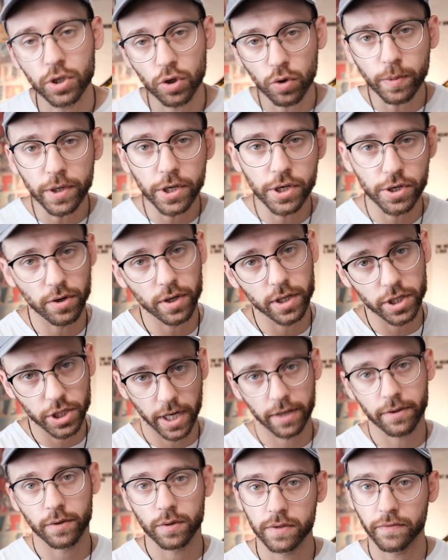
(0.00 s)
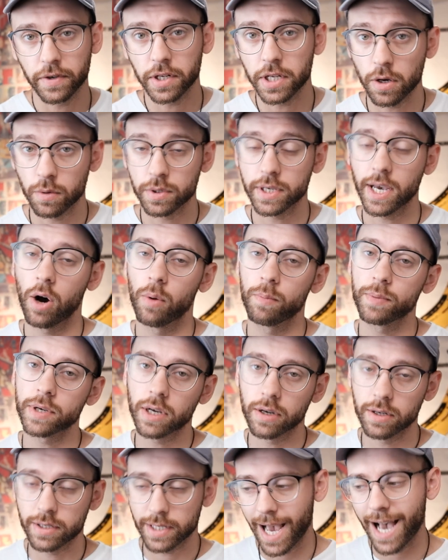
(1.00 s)
do be sure to check those videos out,
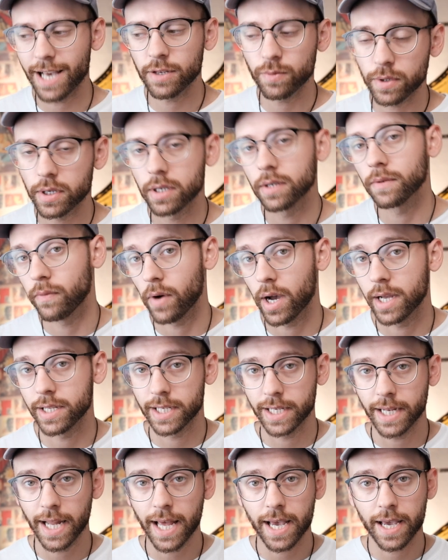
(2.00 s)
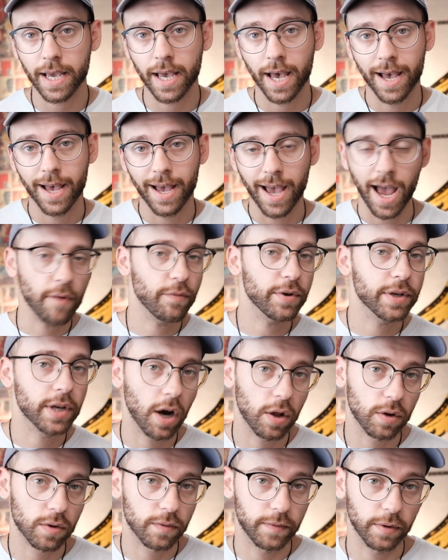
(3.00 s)
because as we're going to find today, every
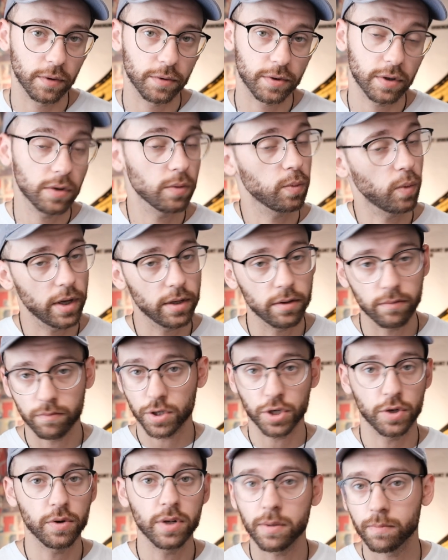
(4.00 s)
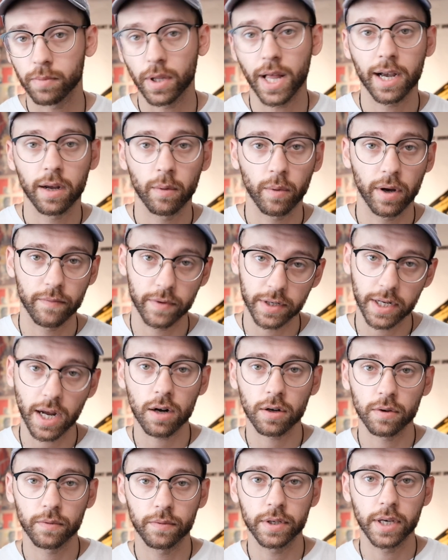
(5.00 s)
color filter, when shooting black and white
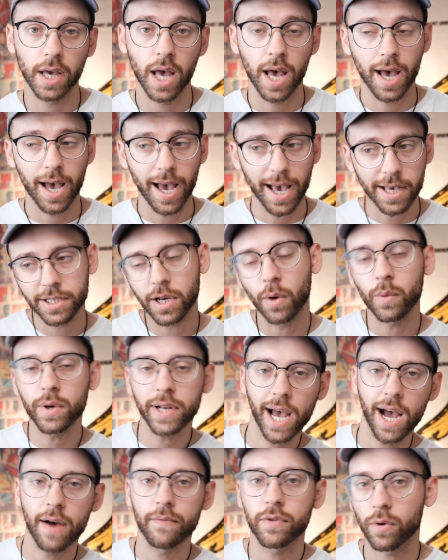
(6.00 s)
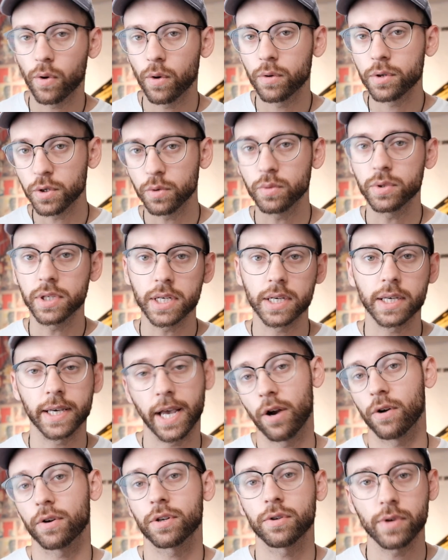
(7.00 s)
photography, is going to have their own unique
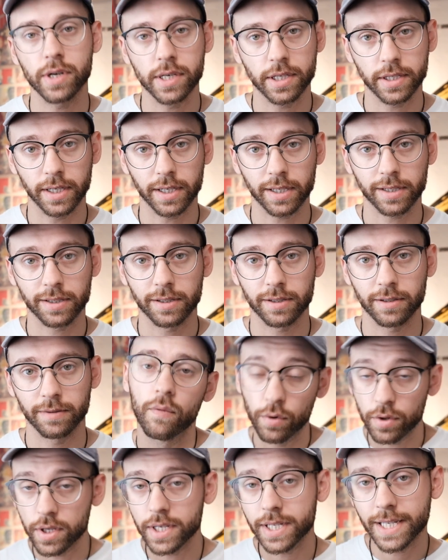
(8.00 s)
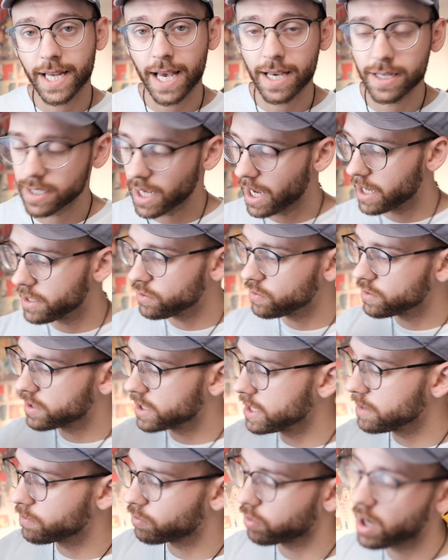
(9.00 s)
characteristics. For this test, I
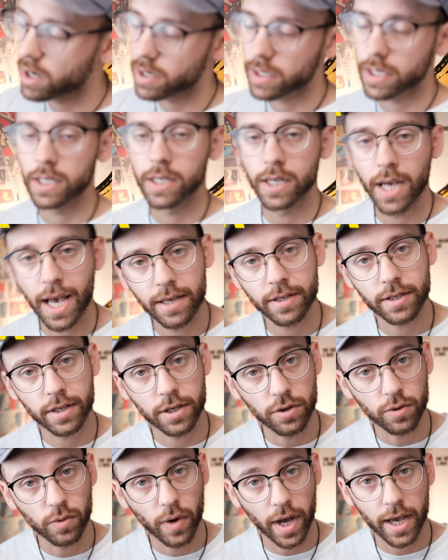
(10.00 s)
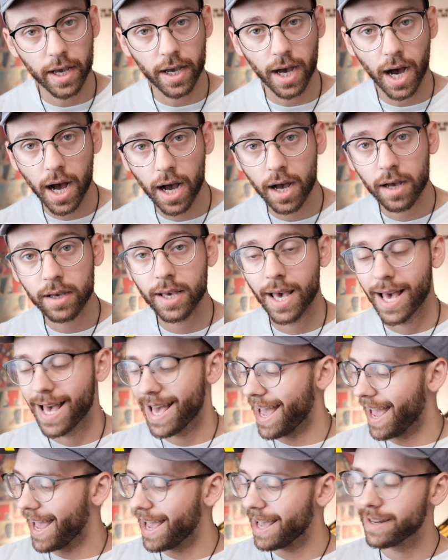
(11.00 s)
used the Bronica SQAI,
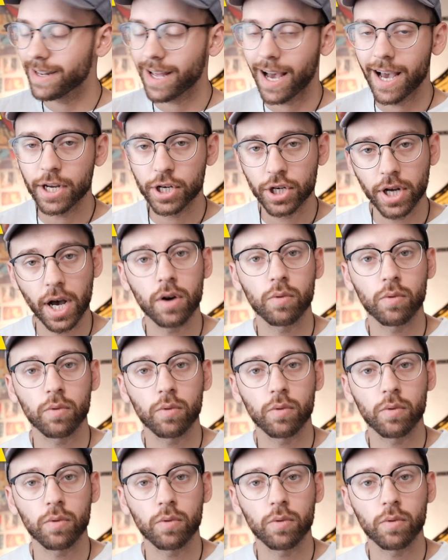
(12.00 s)
and I shot a